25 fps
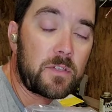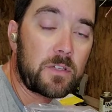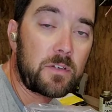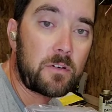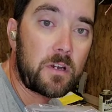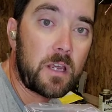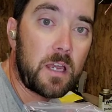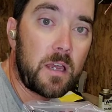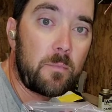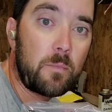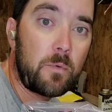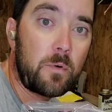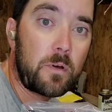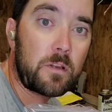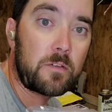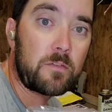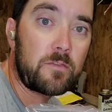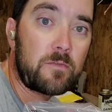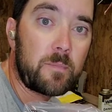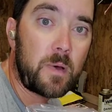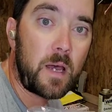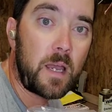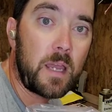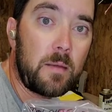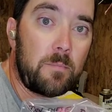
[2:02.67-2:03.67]
to grab one
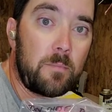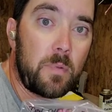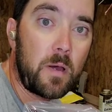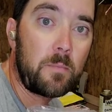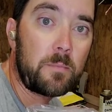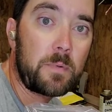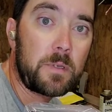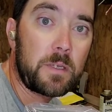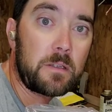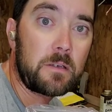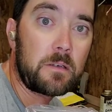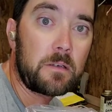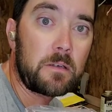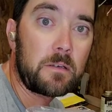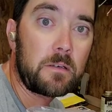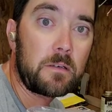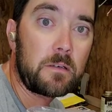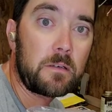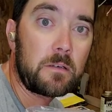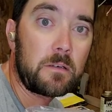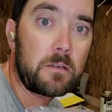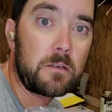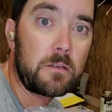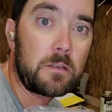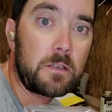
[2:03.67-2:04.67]
of my pumpkin
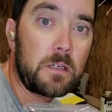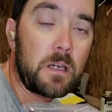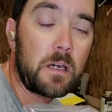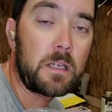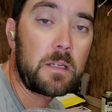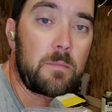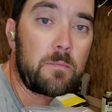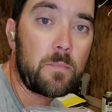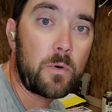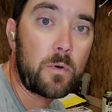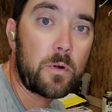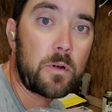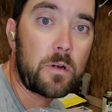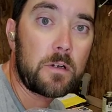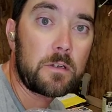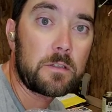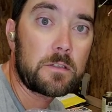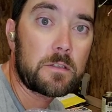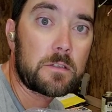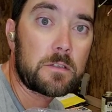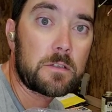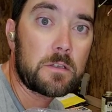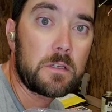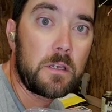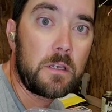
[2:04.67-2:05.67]
cutting
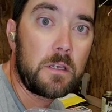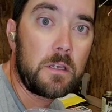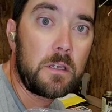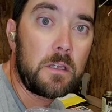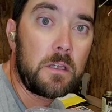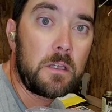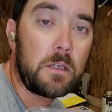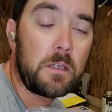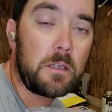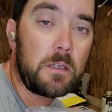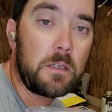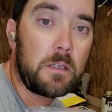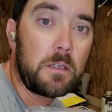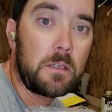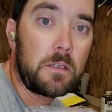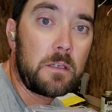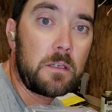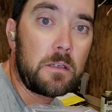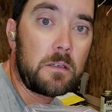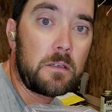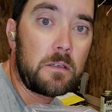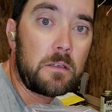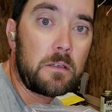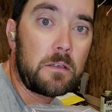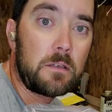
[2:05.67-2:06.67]
boards
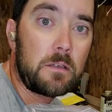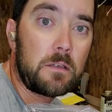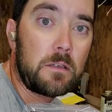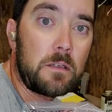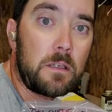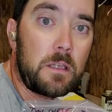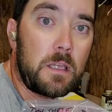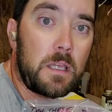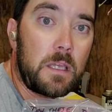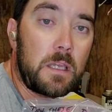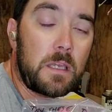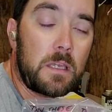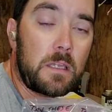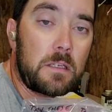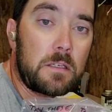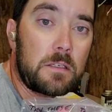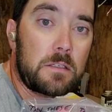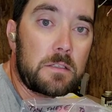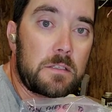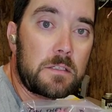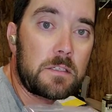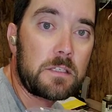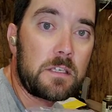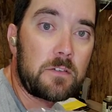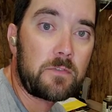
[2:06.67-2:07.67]
and
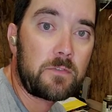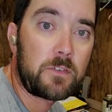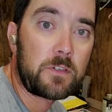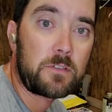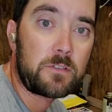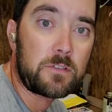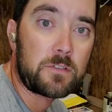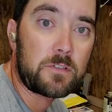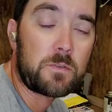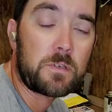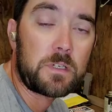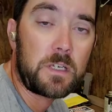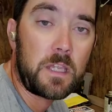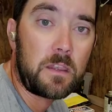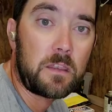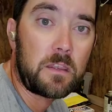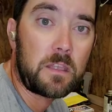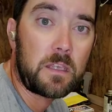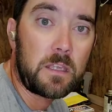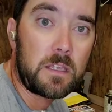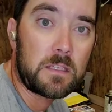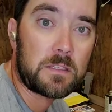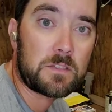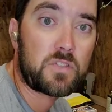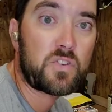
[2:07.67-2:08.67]
see if it'll do
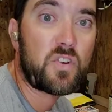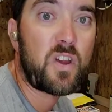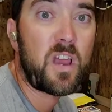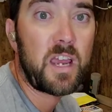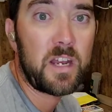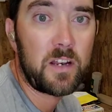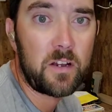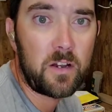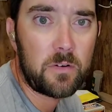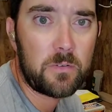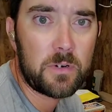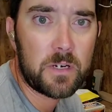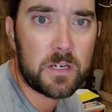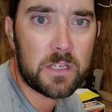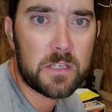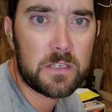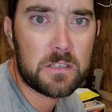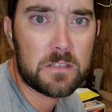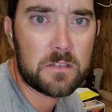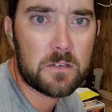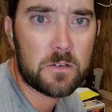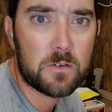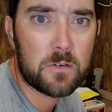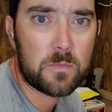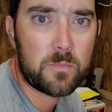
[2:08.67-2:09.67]
anything. It's dried already,
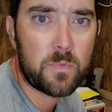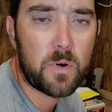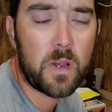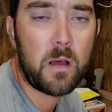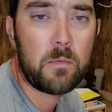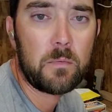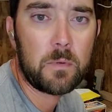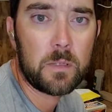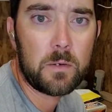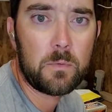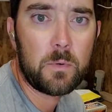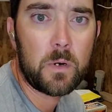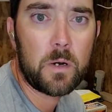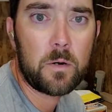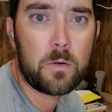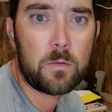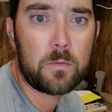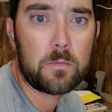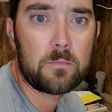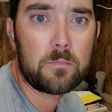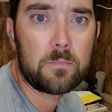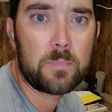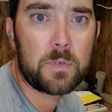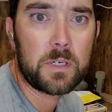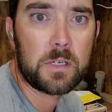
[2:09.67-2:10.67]
so it probably
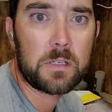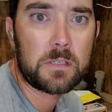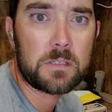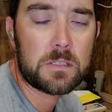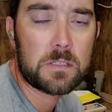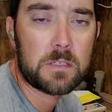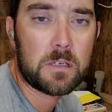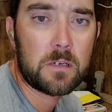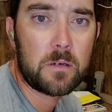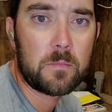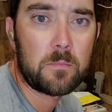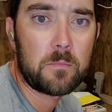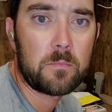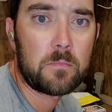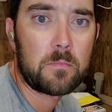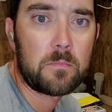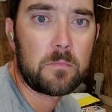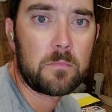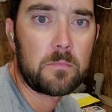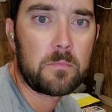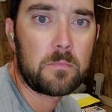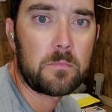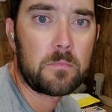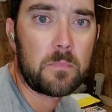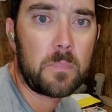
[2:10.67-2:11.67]
won't, but
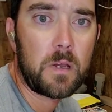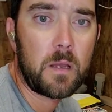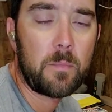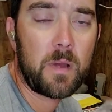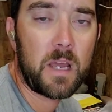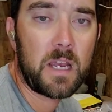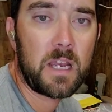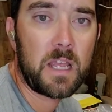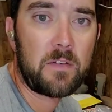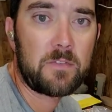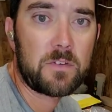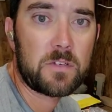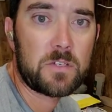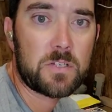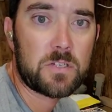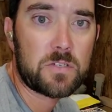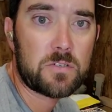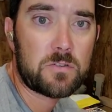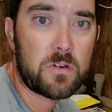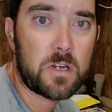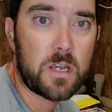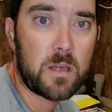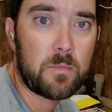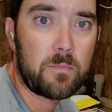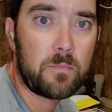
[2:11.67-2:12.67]
I might have to
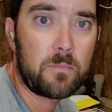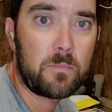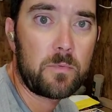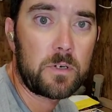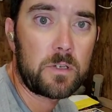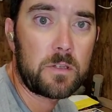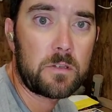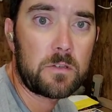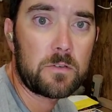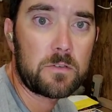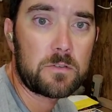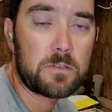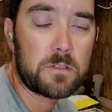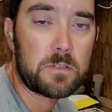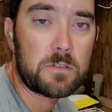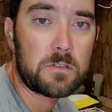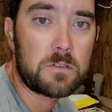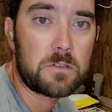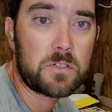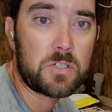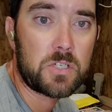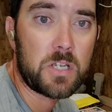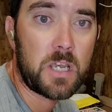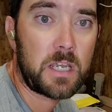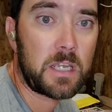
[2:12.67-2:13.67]
just grab one of those and
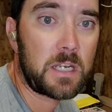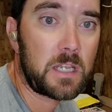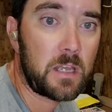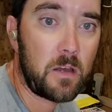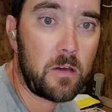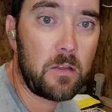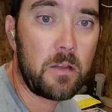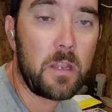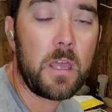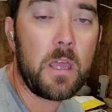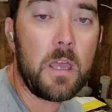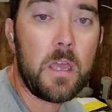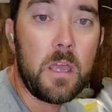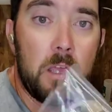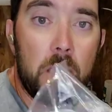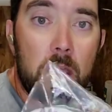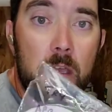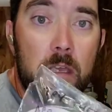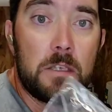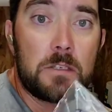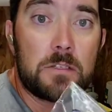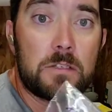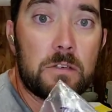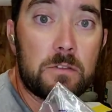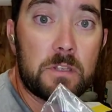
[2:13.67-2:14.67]
check it out.
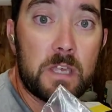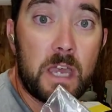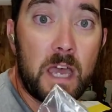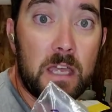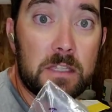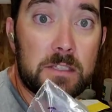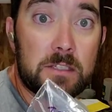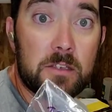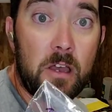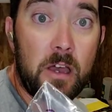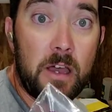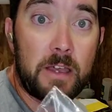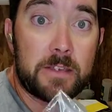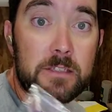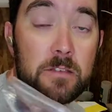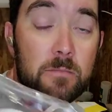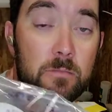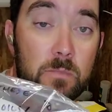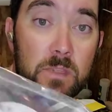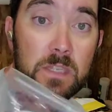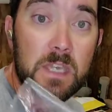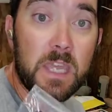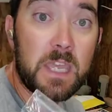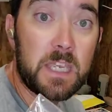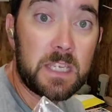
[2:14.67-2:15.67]
So that's awesome.
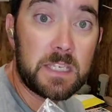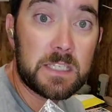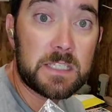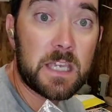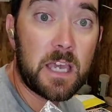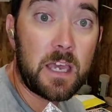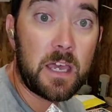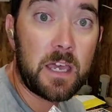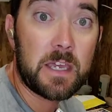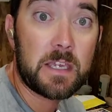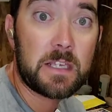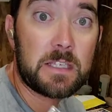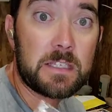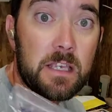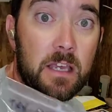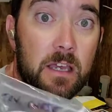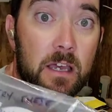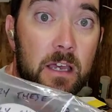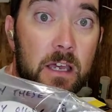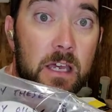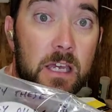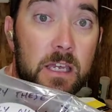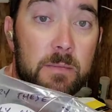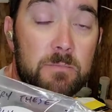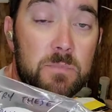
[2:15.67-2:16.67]
Thanks, guys.
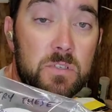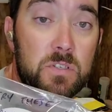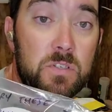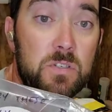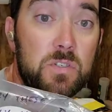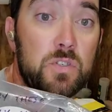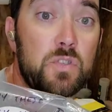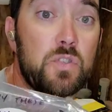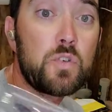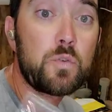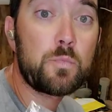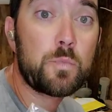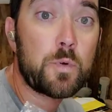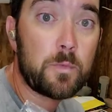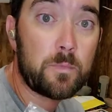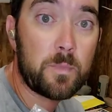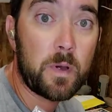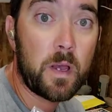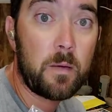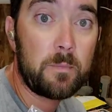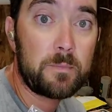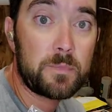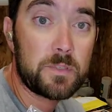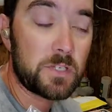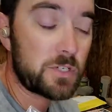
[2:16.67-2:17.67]
I'm super
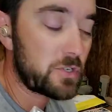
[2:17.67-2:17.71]
pumped to